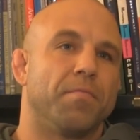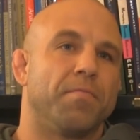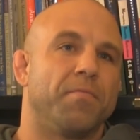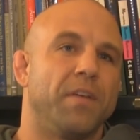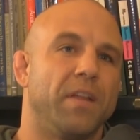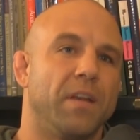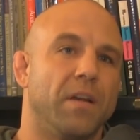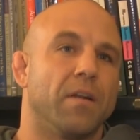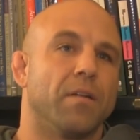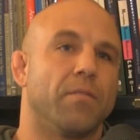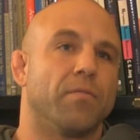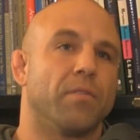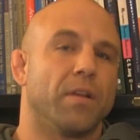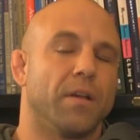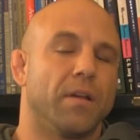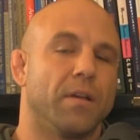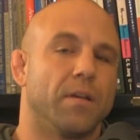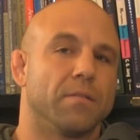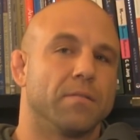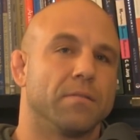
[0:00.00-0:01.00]

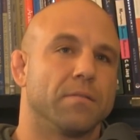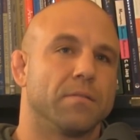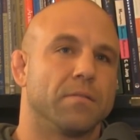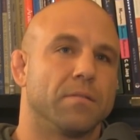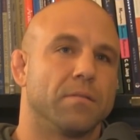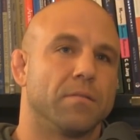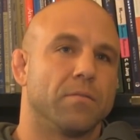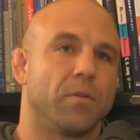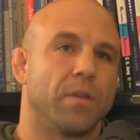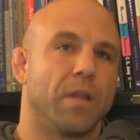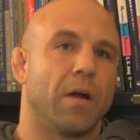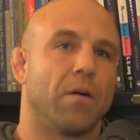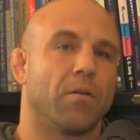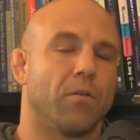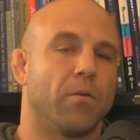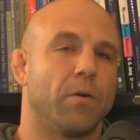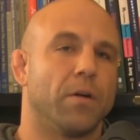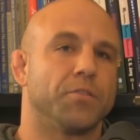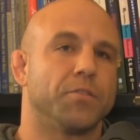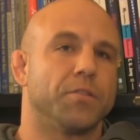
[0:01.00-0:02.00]
definitively, without
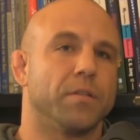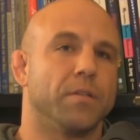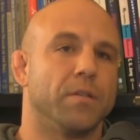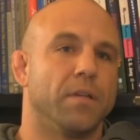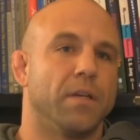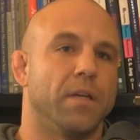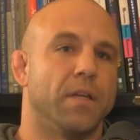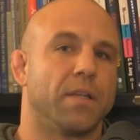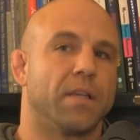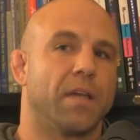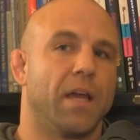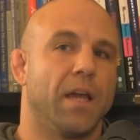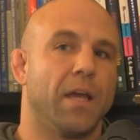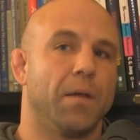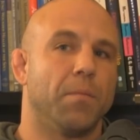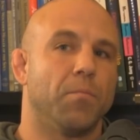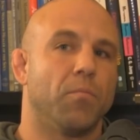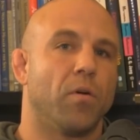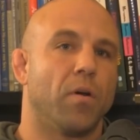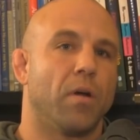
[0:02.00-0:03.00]
question, it
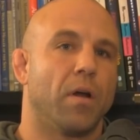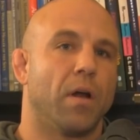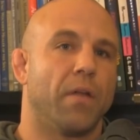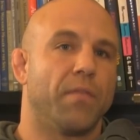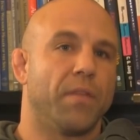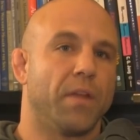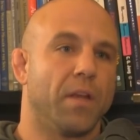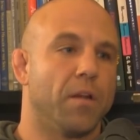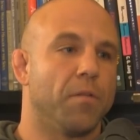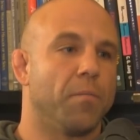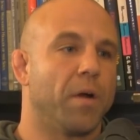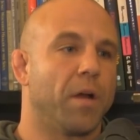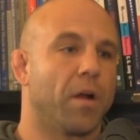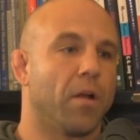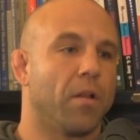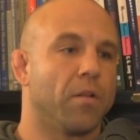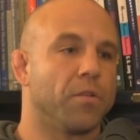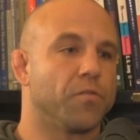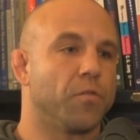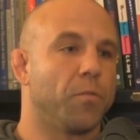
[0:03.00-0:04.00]
came at the end of my
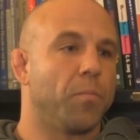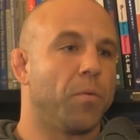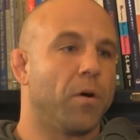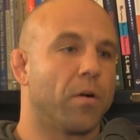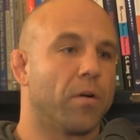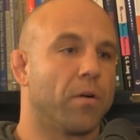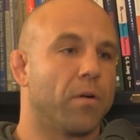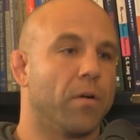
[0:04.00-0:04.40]
college football